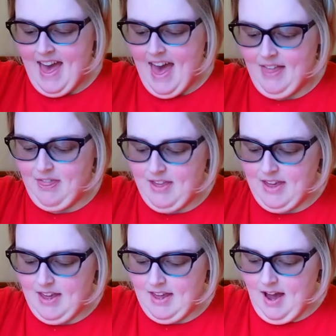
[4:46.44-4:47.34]
And
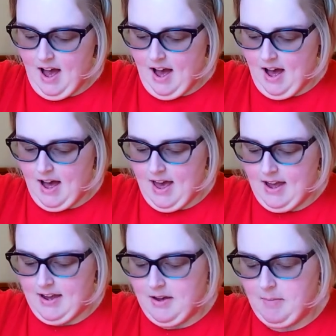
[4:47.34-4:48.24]
then
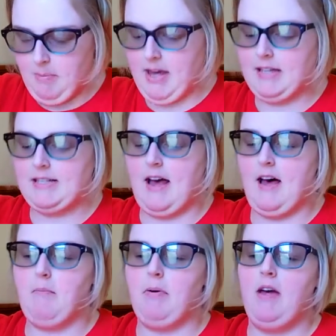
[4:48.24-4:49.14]
I picked
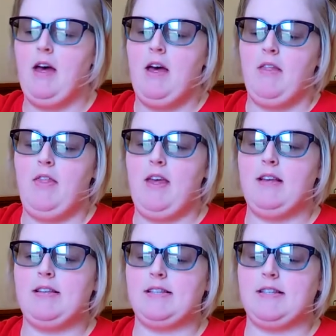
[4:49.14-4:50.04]
up
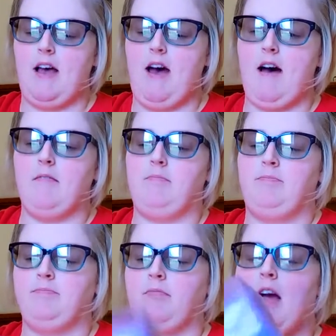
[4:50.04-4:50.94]
this, um,
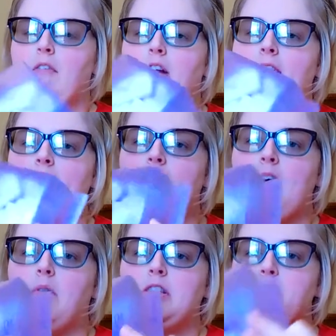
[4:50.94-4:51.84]
I've already had it
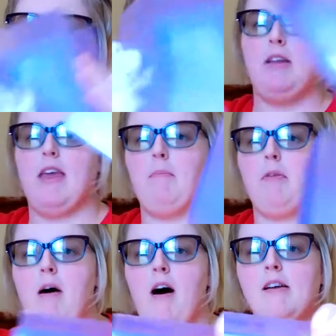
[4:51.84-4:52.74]
out once, but I want to keep the
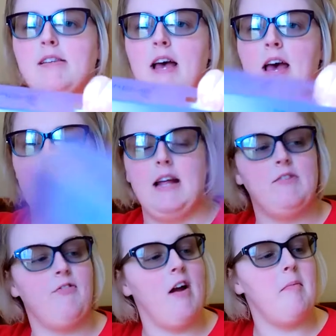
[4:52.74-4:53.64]
box. It's
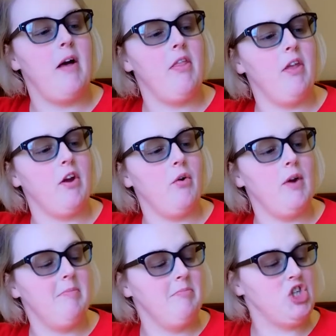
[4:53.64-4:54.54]
from the
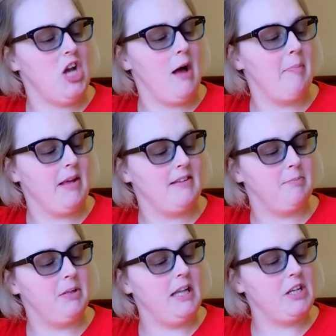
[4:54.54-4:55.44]
Creme Shop. It's a
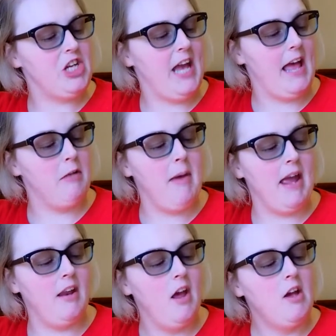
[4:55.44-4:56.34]
plushy
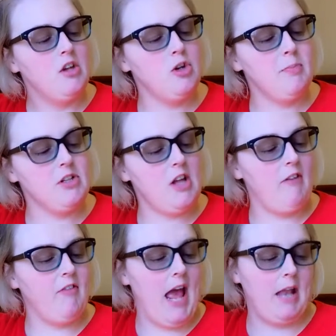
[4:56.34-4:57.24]
headband, super
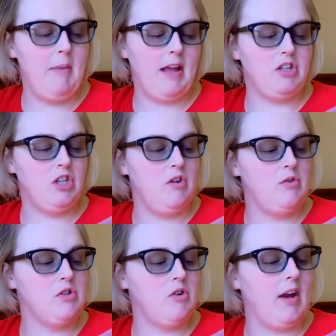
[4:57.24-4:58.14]
soft headband to
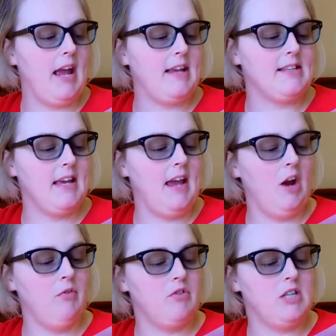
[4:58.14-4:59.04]
use during a
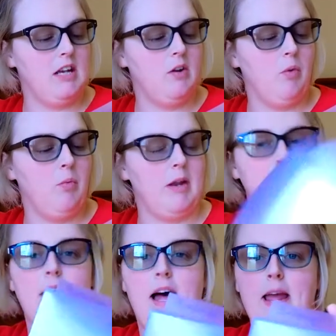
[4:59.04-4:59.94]
skincare routine or when
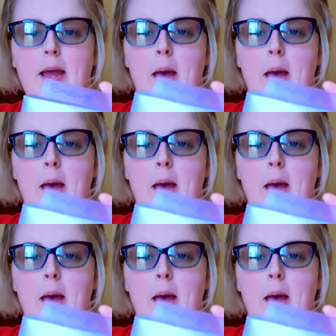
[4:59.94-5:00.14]
applying